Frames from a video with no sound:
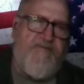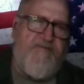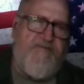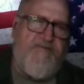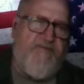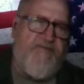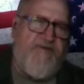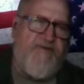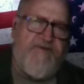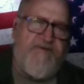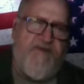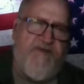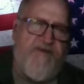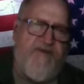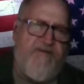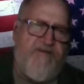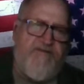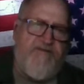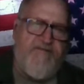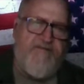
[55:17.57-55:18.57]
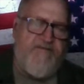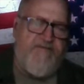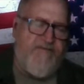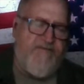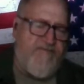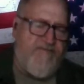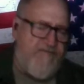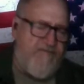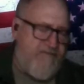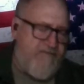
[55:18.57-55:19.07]
looks like
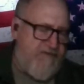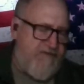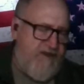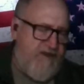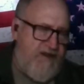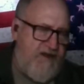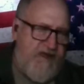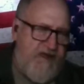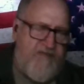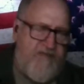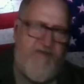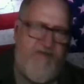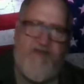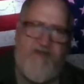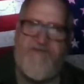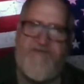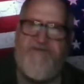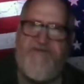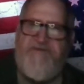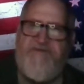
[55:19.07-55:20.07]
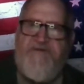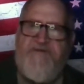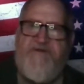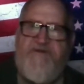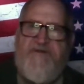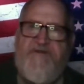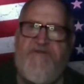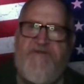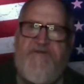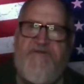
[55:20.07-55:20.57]
Elon Musk is going
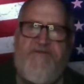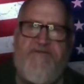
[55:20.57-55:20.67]
to